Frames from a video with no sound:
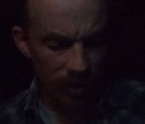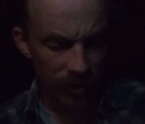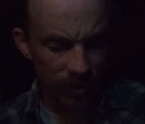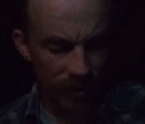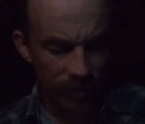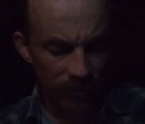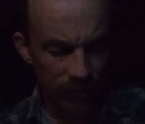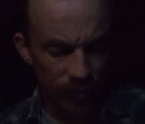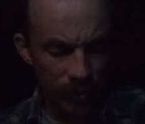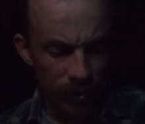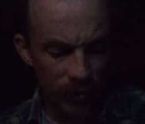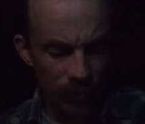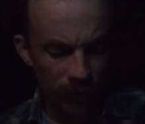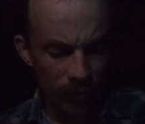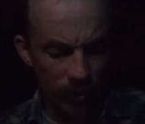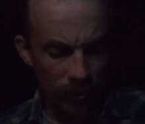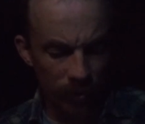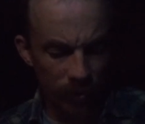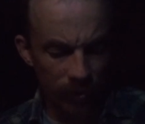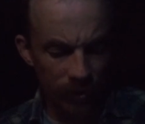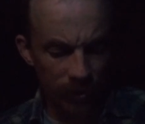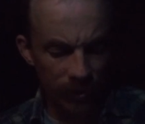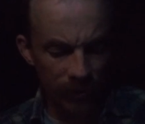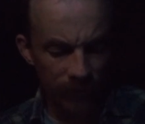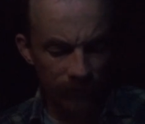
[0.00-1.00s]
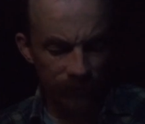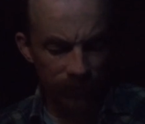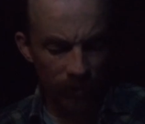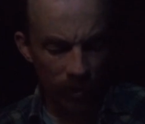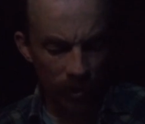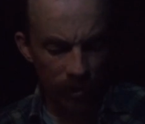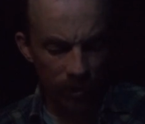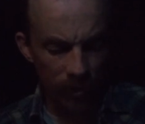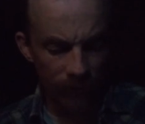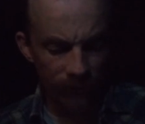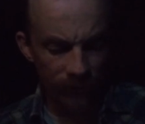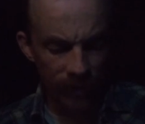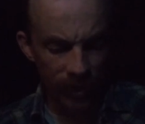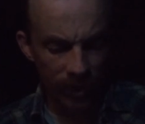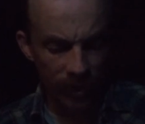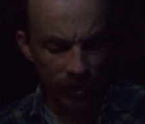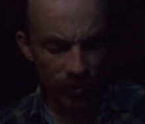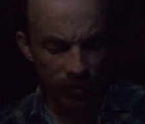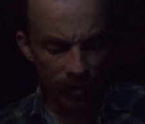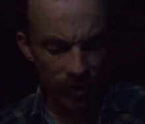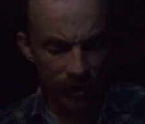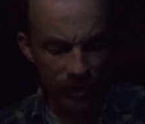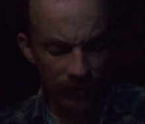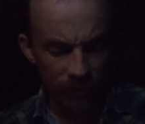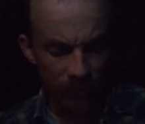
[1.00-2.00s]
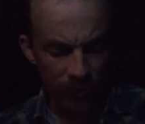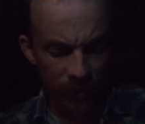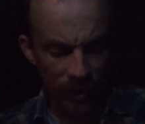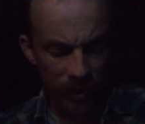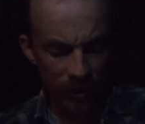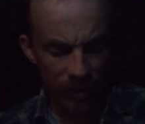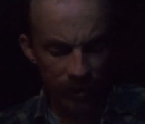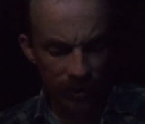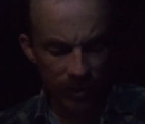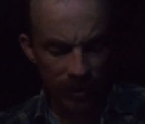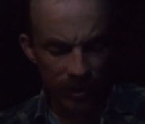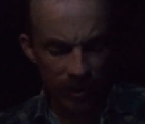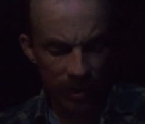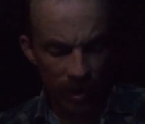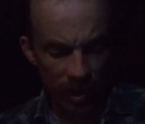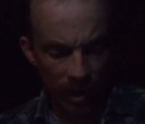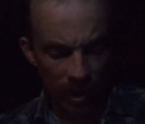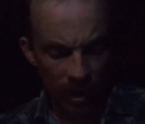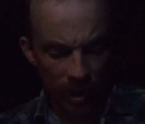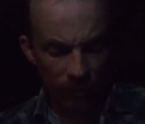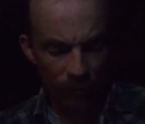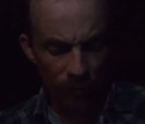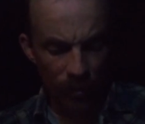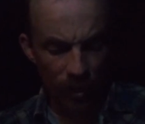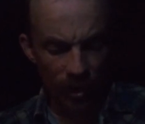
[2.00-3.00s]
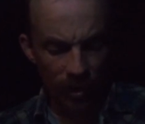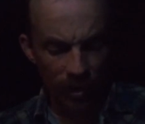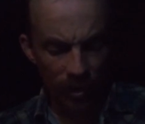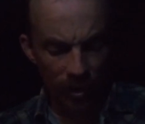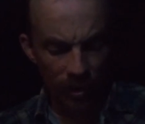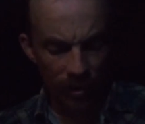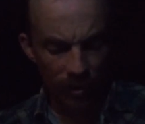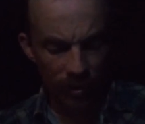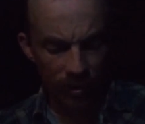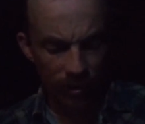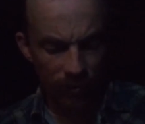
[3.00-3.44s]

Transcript: This world is full of dangerous beasts, but none